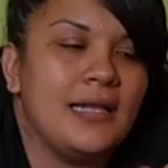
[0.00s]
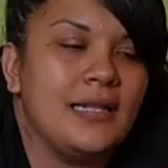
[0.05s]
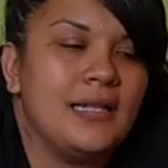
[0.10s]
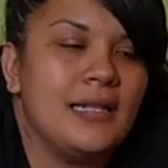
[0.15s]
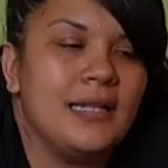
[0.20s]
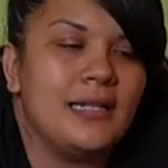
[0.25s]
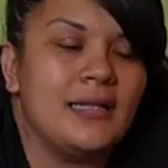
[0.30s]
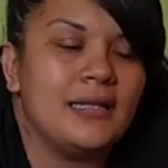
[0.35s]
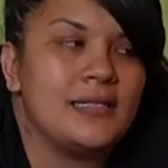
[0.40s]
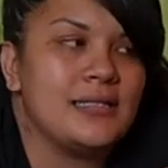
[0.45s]
And
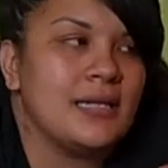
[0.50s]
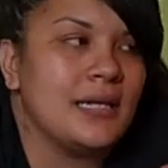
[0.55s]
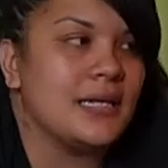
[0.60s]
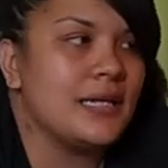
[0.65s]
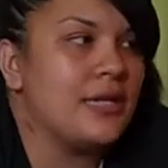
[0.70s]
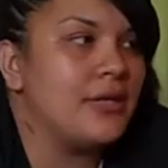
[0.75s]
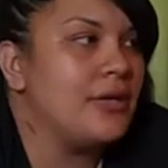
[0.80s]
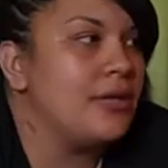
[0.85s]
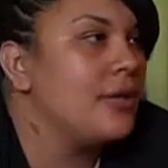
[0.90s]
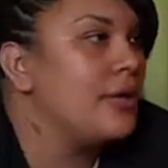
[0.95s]
then the
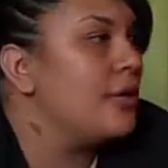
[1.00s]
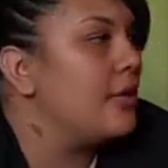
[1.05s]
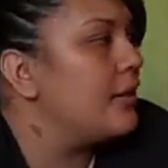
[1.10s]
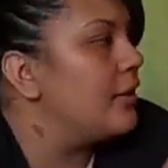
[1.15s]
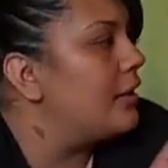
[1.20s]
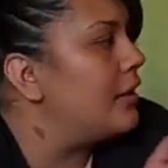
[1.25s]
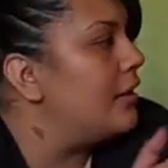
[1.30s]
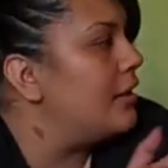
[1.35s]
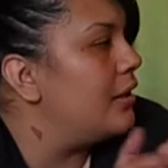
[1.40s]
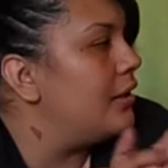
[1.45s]
second
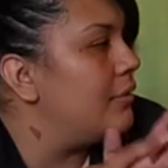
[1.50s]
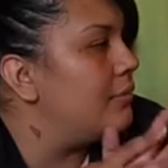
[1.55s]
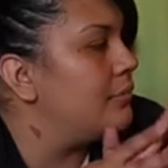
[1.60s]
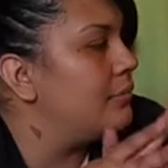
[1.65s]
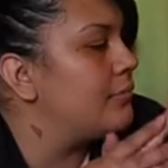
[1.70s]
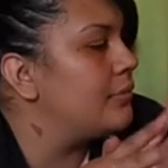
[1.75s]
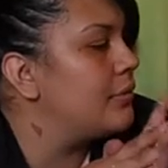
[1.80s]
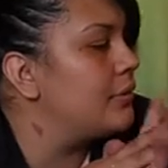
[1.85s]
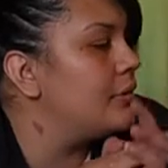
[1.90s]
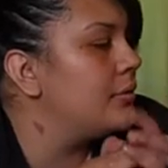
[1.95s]
year, um,
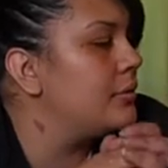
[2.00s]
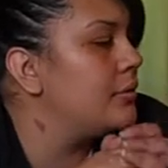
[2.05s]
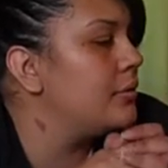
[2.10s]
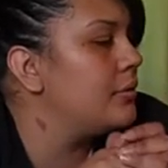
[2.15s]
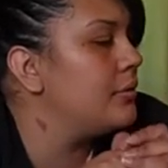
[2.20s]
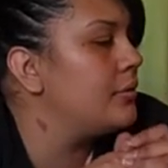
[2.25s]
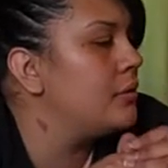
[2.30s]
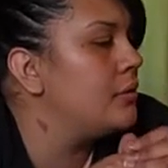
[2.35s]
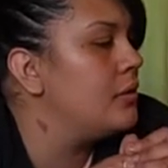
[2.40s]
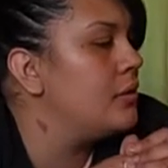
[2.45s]

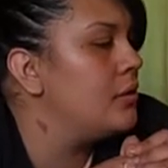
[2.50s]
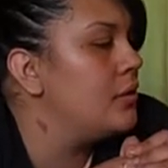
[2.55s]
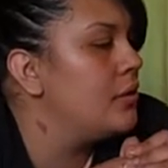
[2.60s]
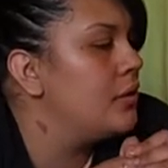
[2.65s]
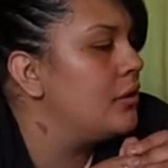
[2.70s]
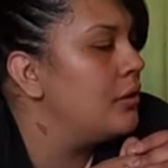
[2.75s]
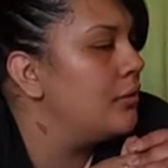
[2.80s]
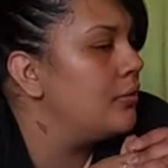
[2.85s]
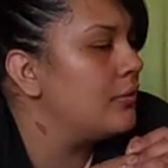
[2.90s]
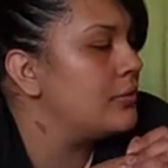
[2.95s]

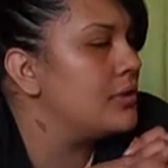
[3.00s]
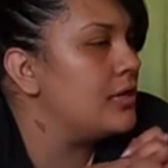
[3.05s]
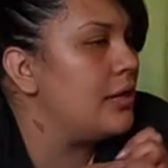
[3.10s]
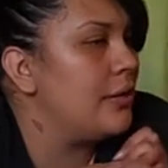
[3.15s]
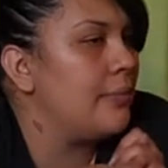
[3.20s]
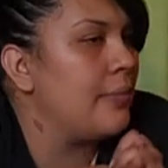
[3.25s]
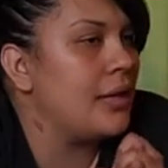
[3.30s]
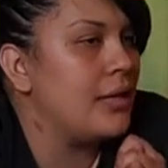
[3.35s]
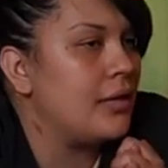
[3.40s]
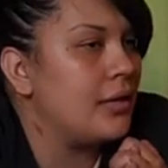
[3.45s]
what did
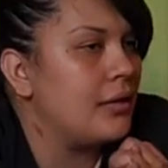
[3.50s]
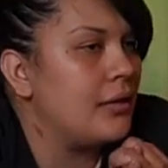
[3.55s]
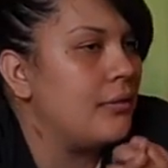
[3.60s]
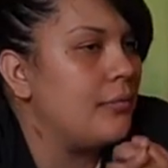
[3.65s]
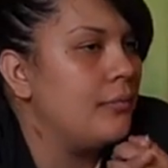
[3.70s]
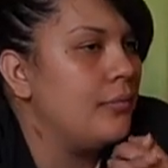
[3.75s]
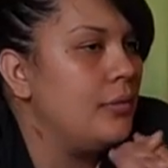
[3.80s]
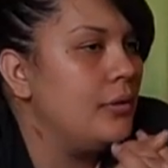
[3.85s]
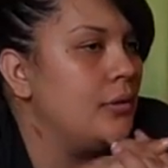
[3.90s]
I make him?